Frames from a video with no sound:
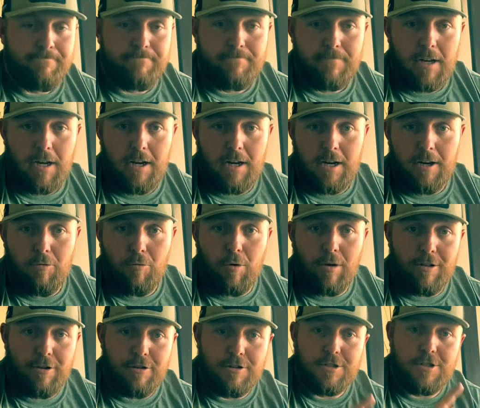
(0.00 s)

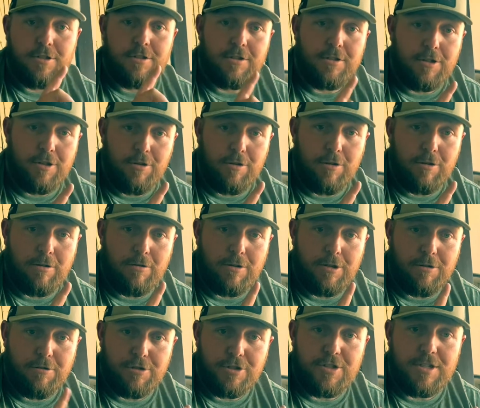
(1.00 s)
whether it's your
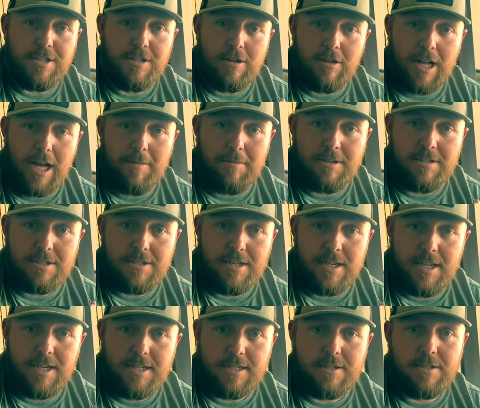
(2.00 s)
climbing
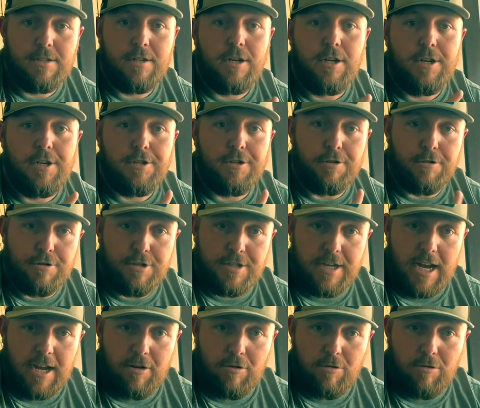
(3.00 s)
sticks, your
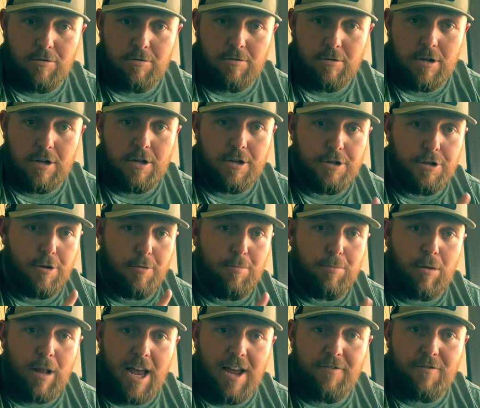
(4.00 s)
saddle, your
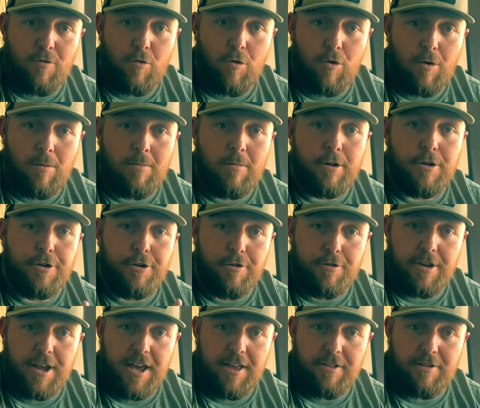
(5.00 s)
platform, your
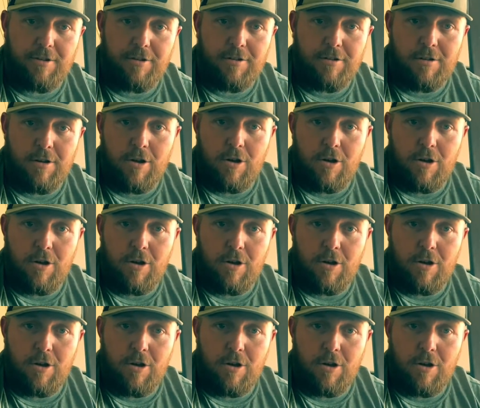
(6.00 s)
tether,